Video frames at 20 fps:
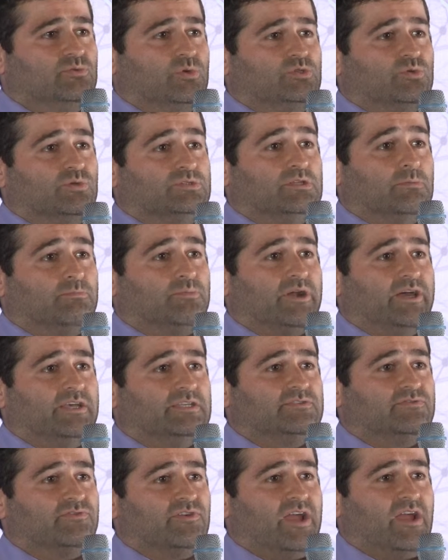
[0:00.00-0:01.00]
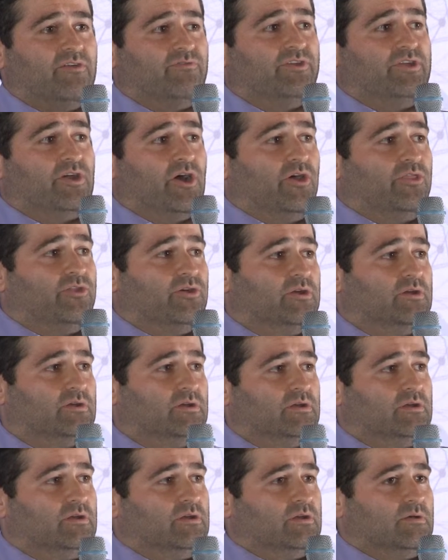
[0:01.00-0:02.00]
which was the price for every other
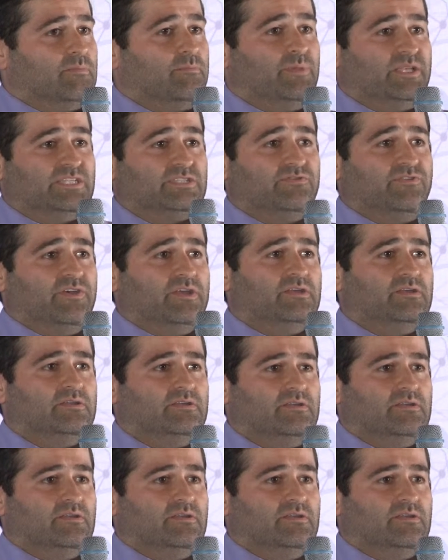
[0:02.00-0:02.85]
Misfit,